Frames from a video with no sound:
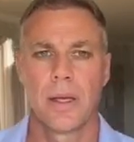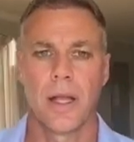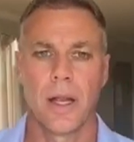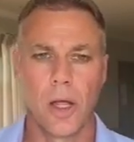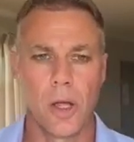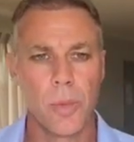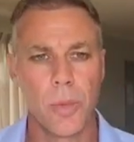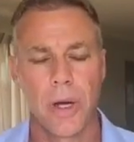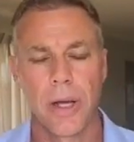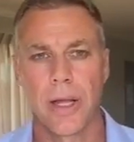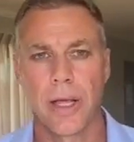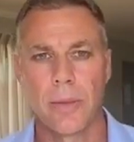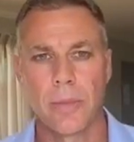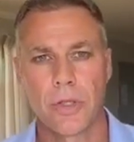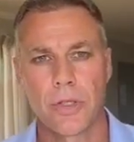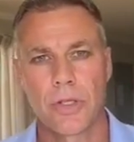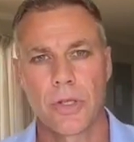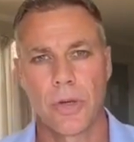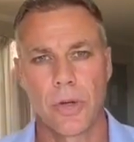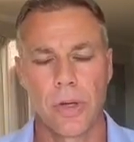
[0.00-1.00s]
Hello, my name
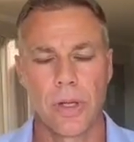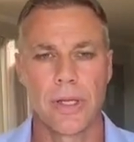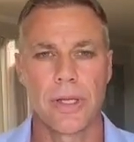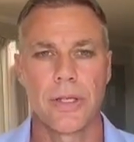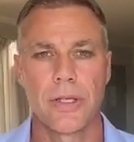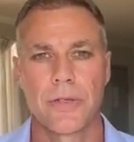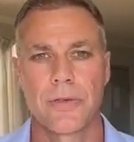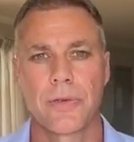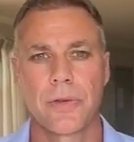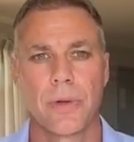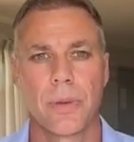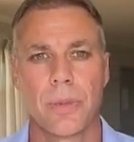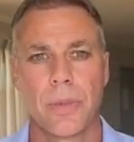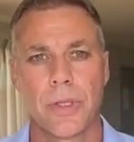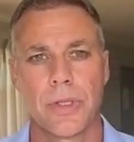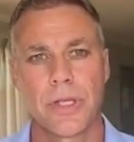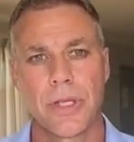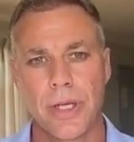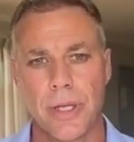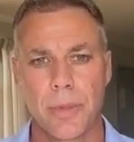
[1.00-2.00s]
is Todd Lees from
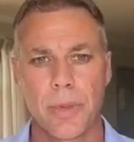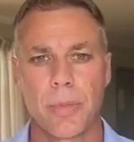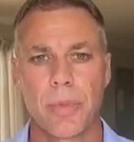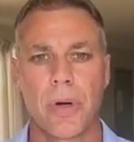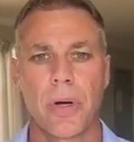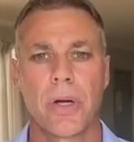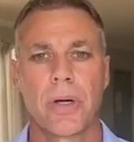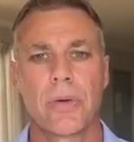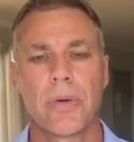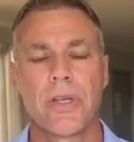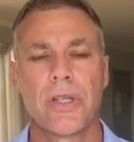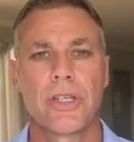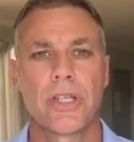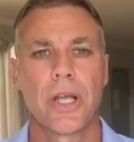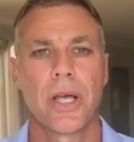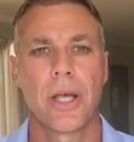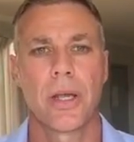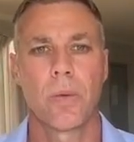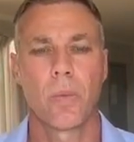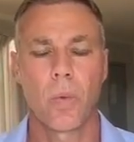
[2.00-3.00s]
Latima Brokerage
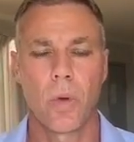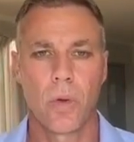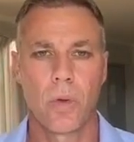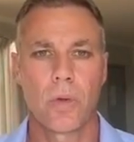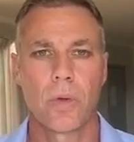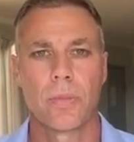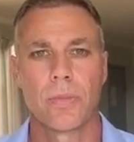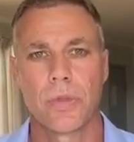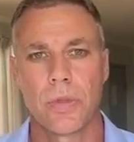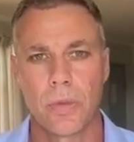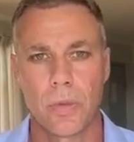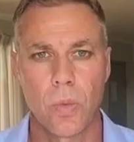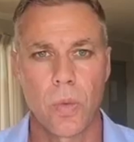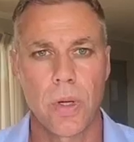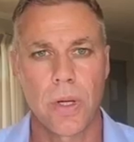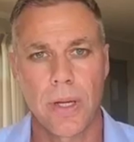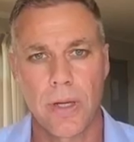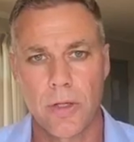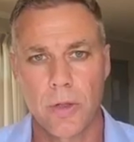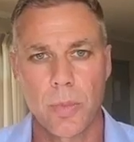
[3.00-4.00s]
and welcome to
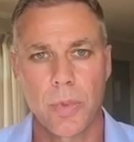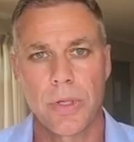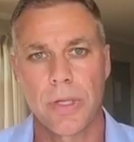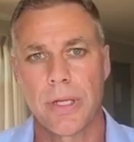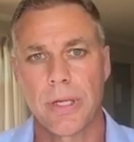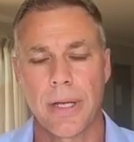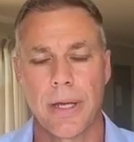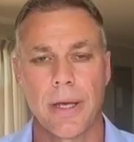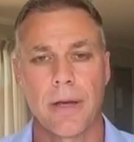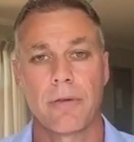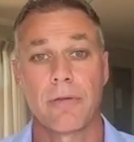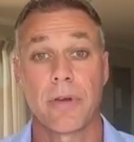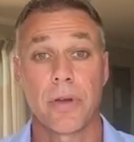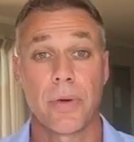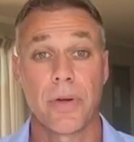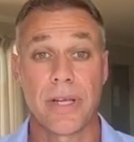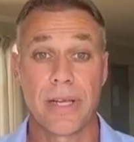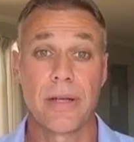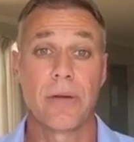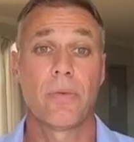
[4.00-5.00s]
what has been our
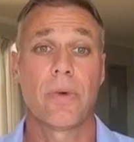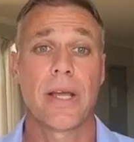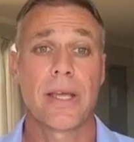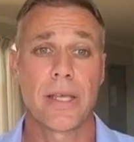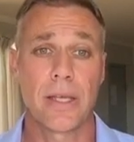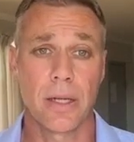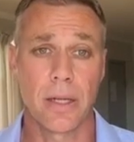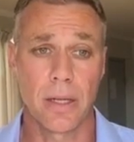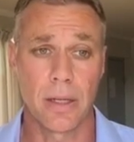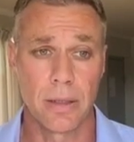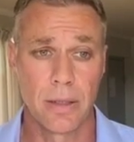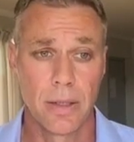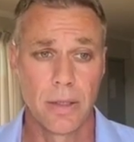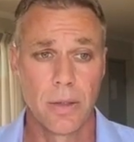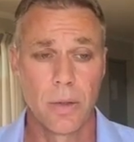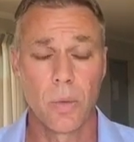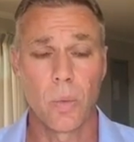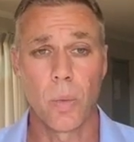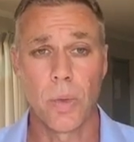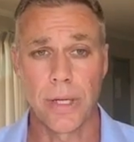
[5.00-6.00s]
very irregular
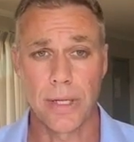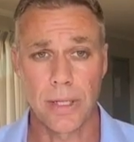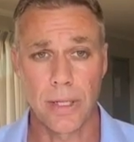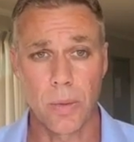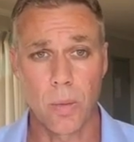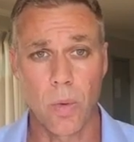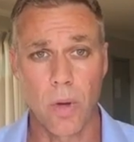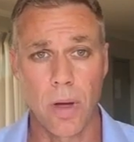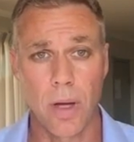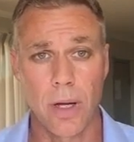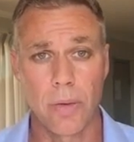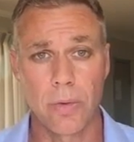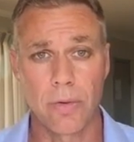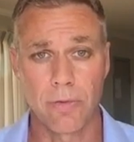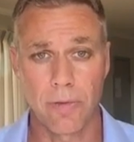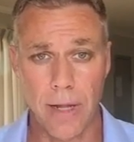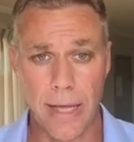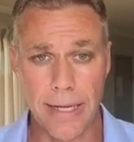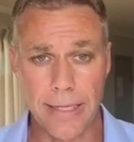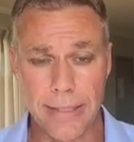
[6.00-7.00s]
weekly wire
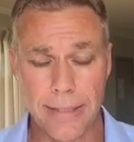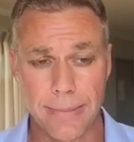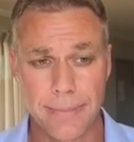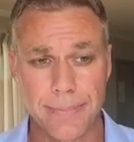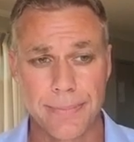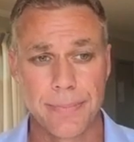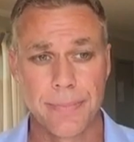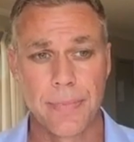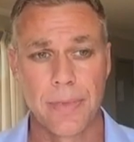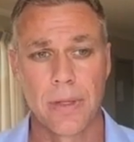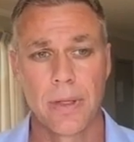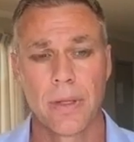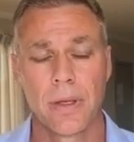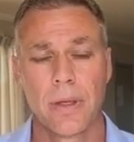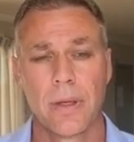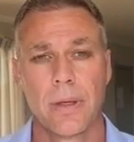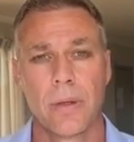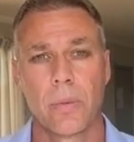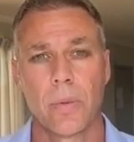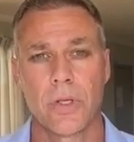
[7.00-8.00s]
of late.
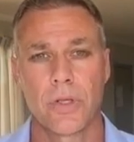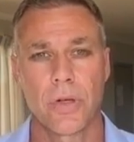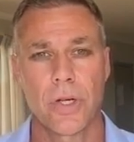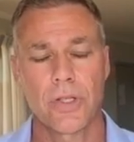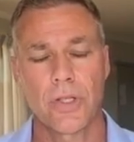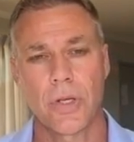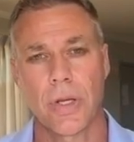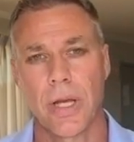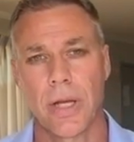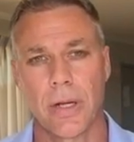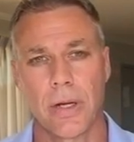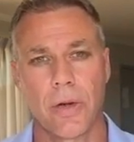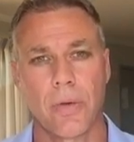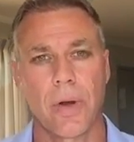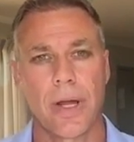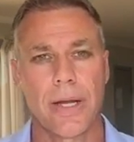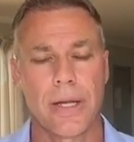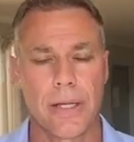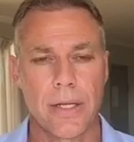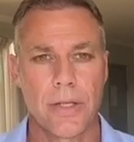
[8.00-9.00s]
We trust you had a
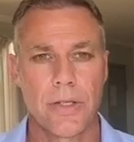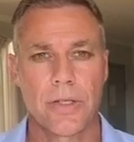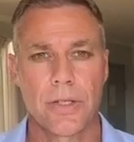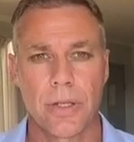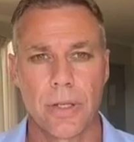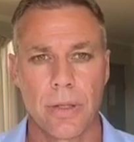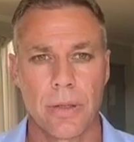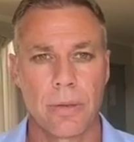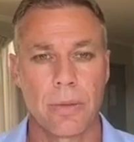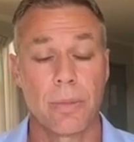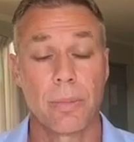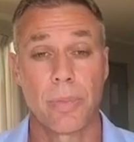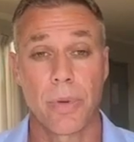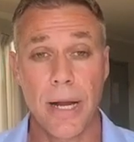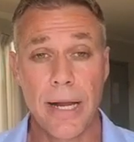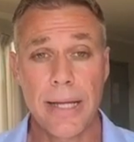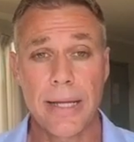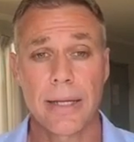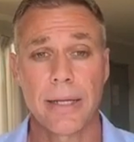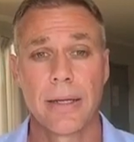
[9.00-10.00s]
great Easter
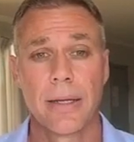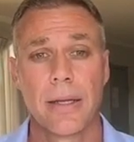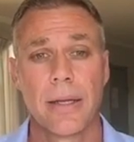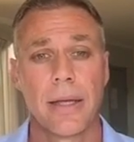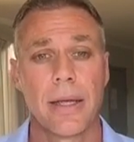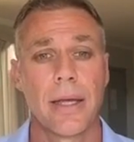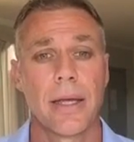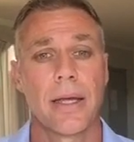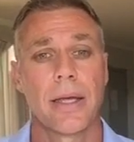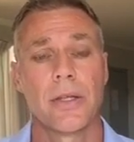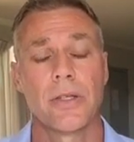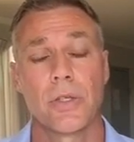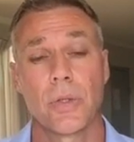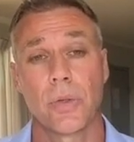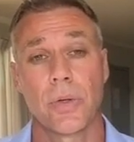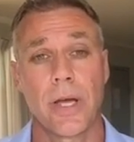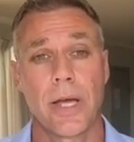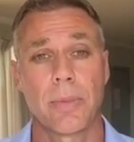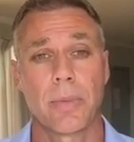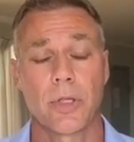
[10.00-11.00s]
break and
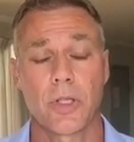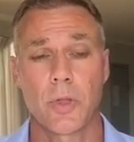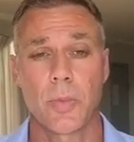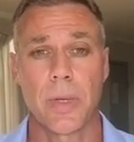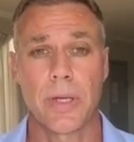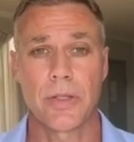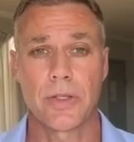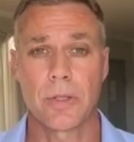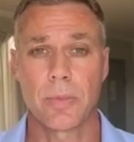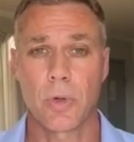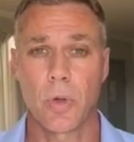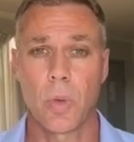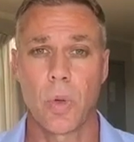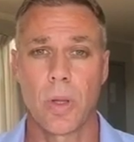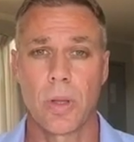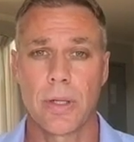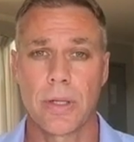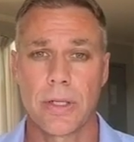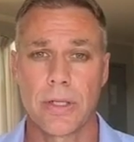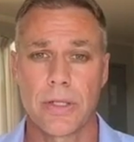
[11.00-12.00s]
you're able to spend some
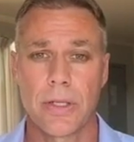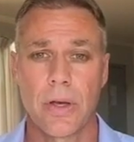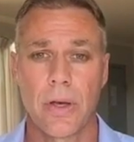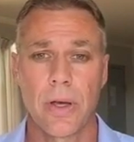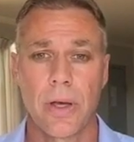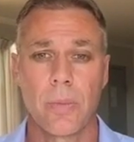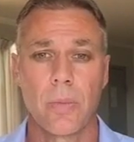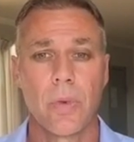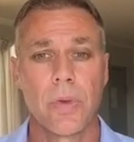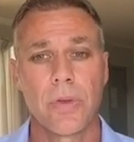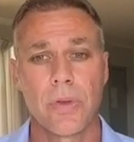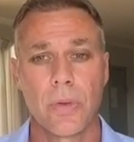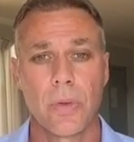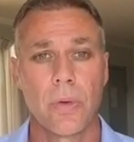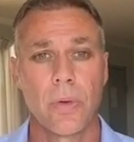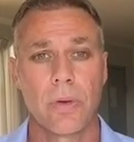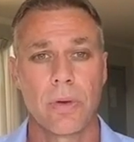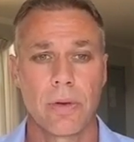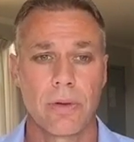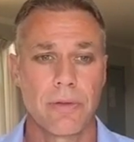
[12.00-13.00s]
quality time with
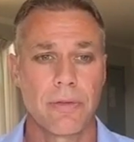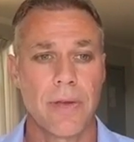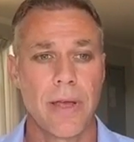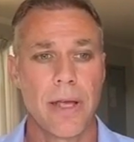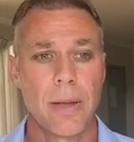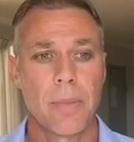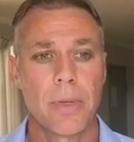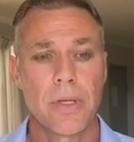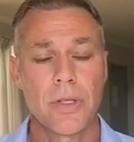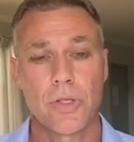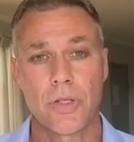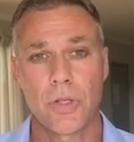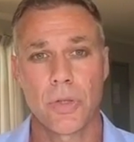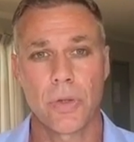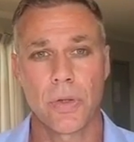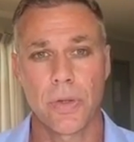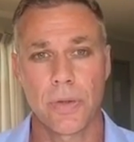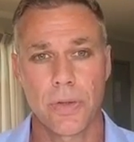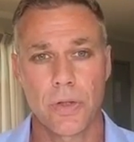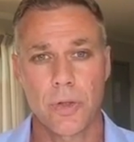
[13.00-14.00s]
your families
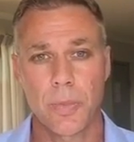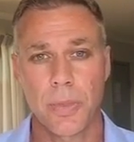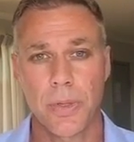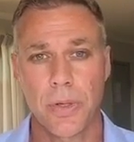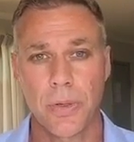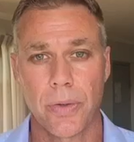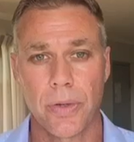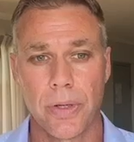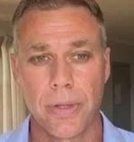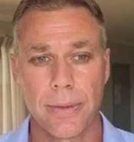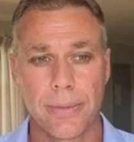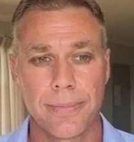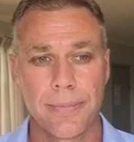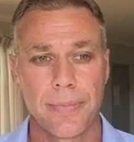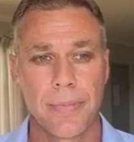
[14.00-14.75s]
during this period.